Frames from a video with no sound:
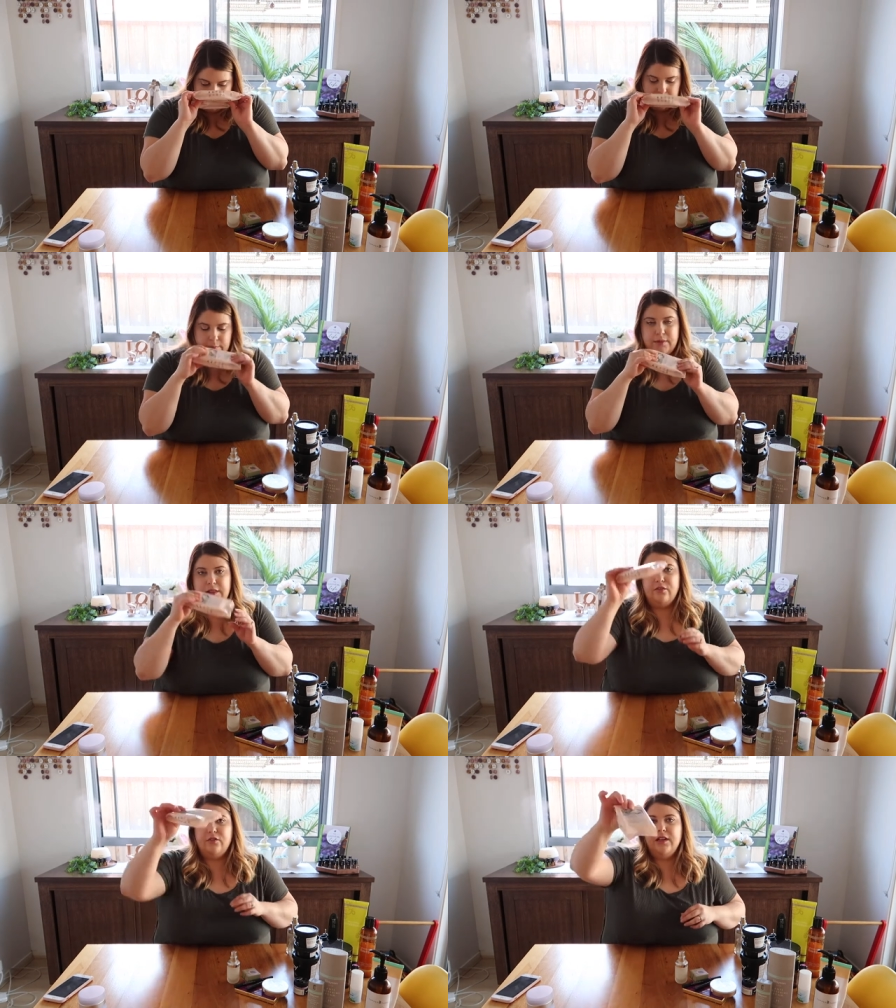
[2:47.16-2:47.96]
but
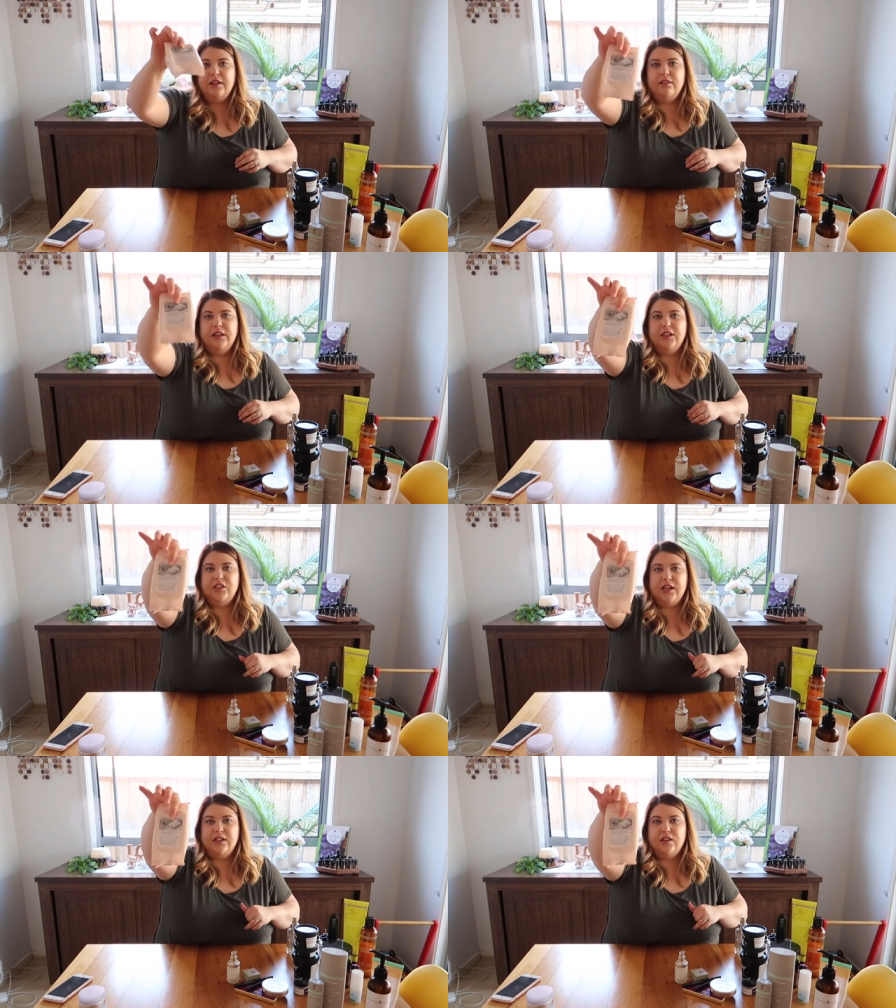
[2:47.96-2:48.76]
they're really, really
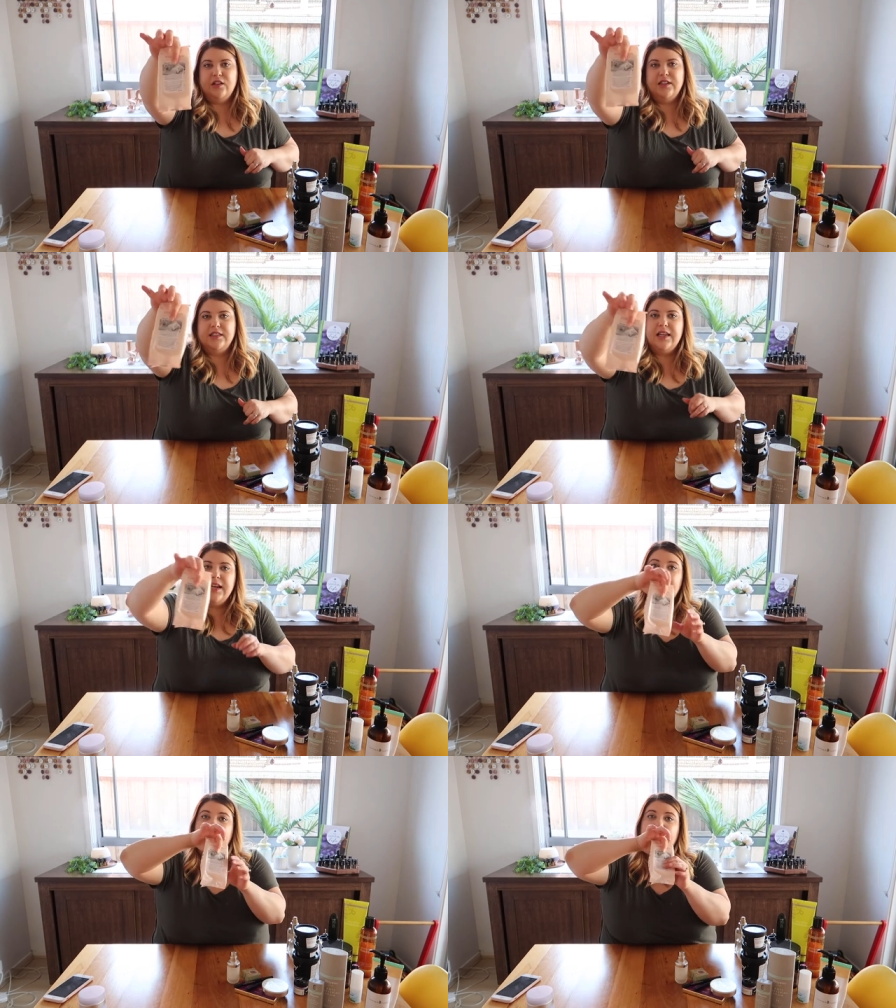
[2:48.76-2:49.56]
gentle on the
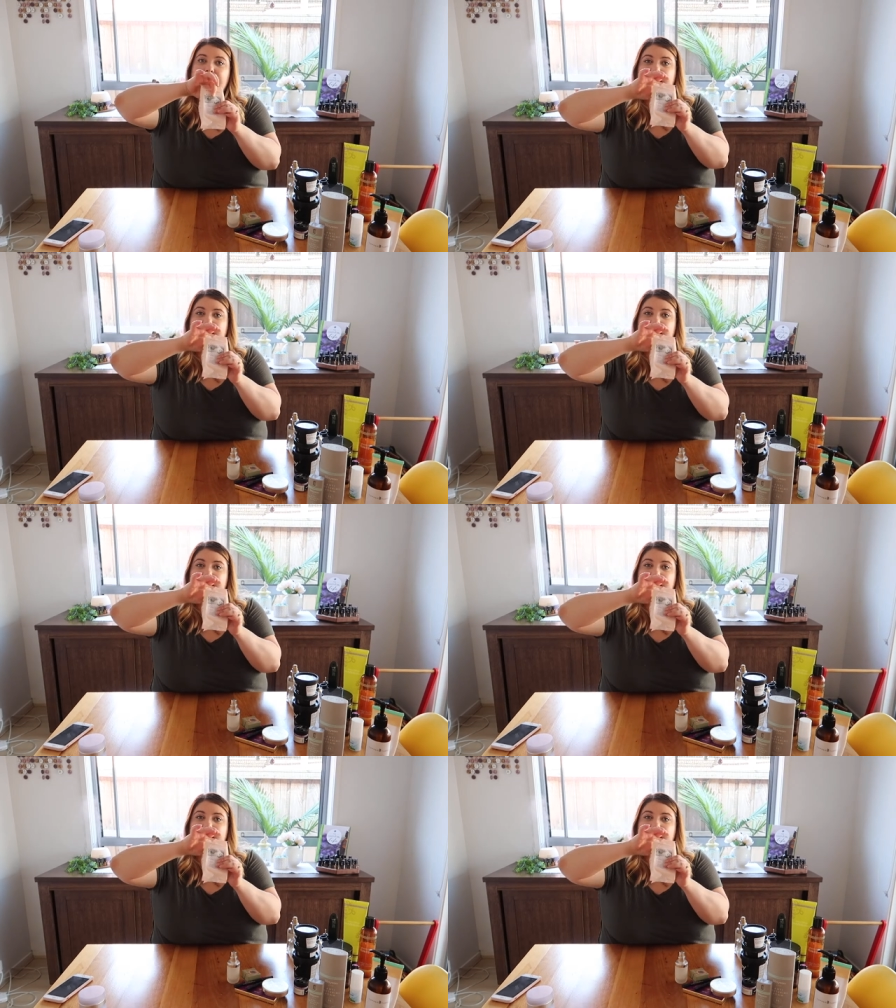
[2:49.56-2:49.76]
skin, and